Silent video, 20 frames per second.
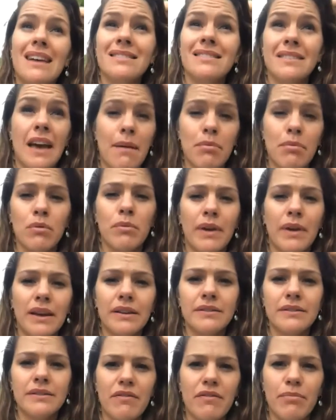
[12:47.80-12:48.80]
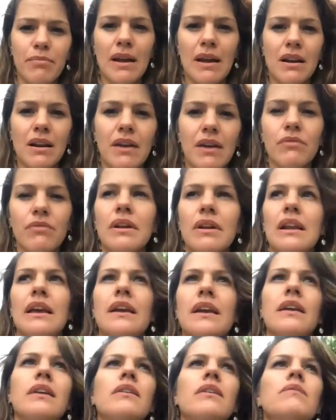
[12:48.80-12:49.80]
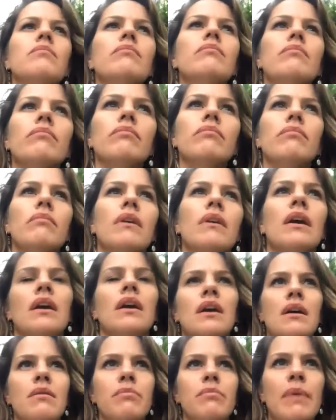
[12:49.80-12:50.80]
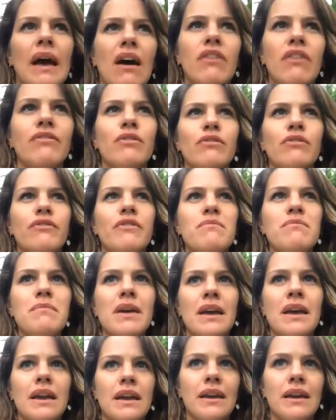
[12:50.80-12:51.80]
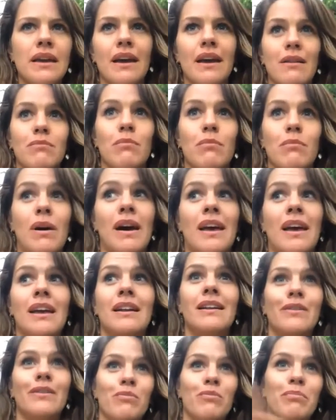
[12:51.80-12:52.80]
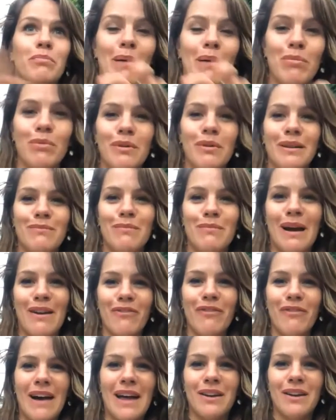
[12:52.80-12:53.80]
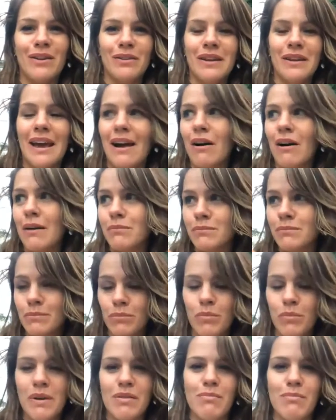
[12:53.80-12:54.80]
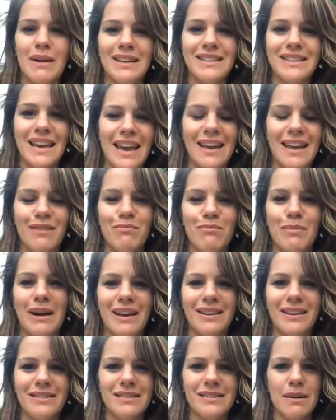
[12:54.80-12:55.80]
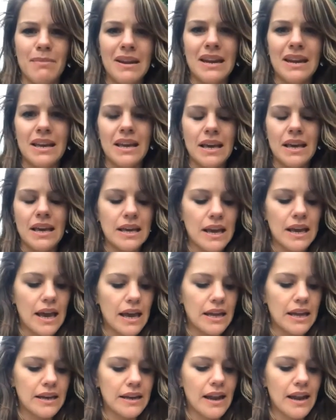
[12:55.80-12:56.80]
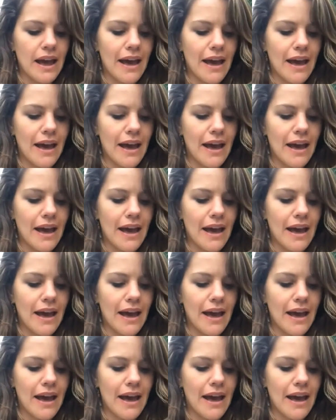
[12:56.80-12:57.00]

couple of weeks have been like really powerful for me in my little bubble in my whānau. Now I'm with my dad and my tamariki, and